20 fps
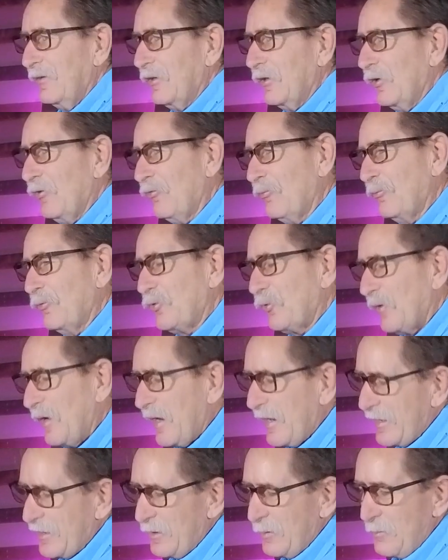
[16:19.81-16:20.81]
You go from
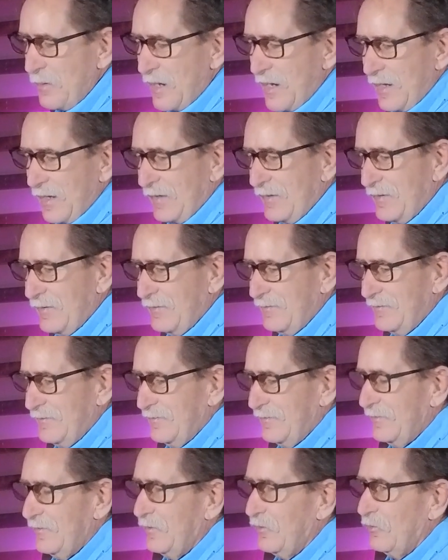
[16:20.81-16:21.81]
trying to making.
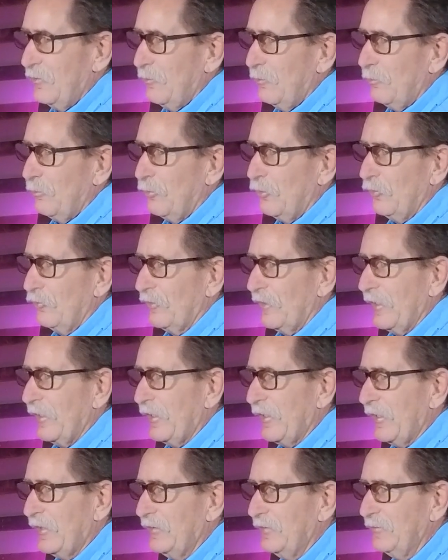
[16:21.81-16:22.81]
Proof right
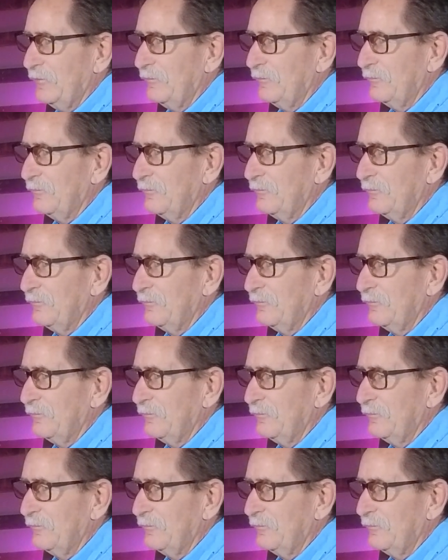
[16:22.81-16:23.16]
here.